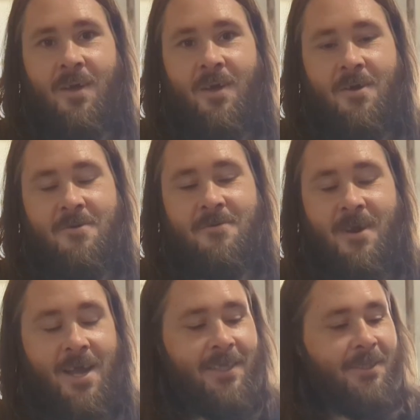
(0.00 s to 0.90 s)
All
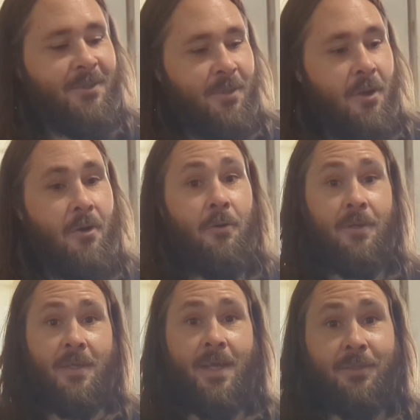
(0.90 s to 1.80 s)
right,
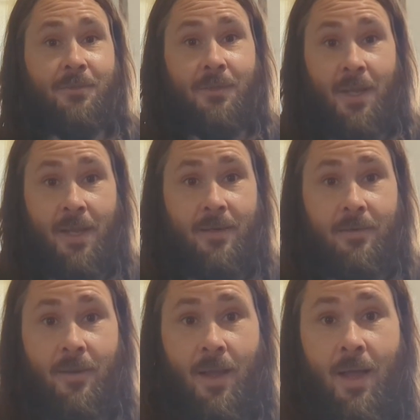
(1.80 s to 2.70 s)
so yesterday
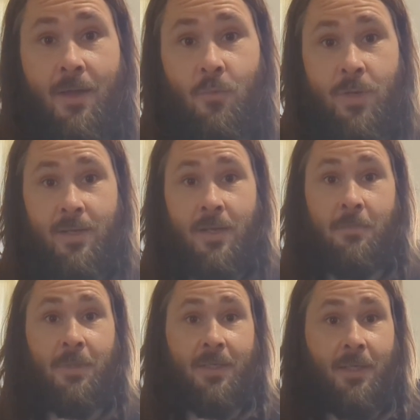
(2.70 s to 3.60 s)
I went
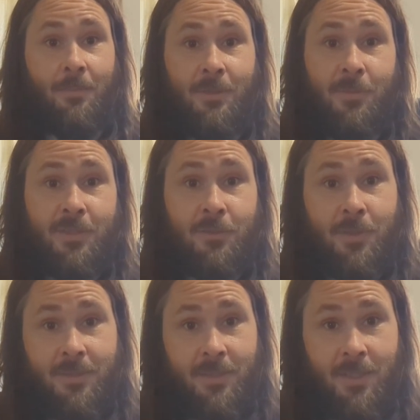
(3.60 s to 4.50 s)
and picked up some of these
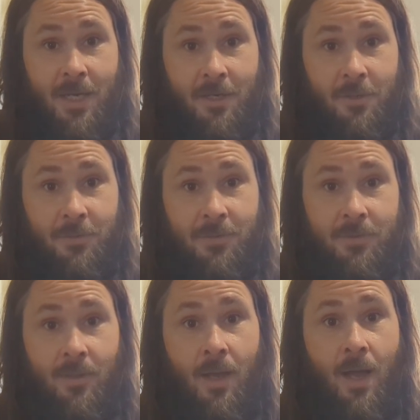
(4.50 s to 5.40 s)
crested
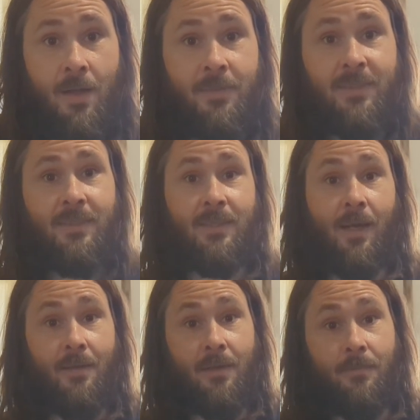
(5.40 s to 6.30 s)
geckos. This is a
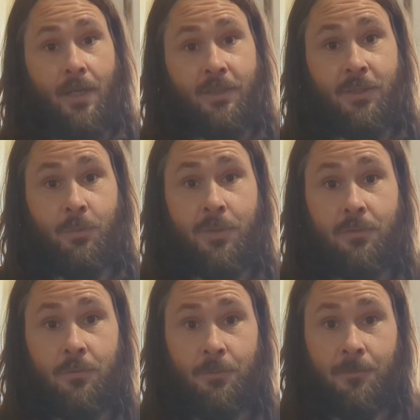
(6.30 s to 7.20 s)
guy that I've actually
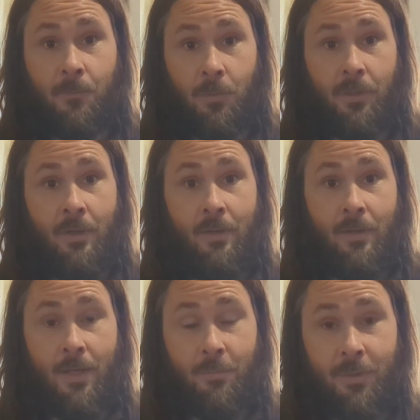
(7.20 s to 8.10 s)
went through before.
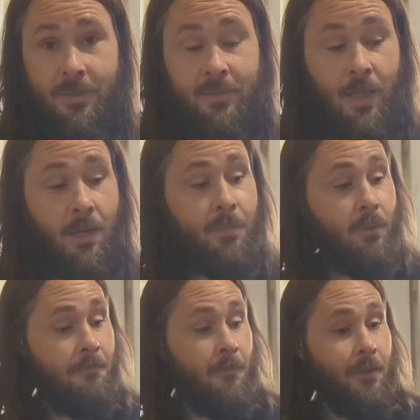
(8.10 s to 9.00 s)
He breeds
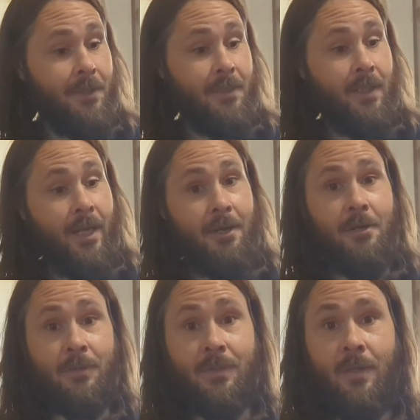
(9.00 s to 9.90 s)
beautiful crested
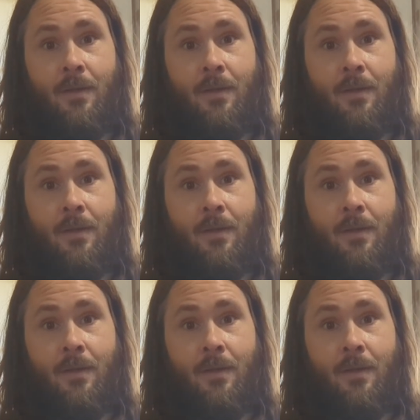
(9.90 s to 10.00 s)
geckos.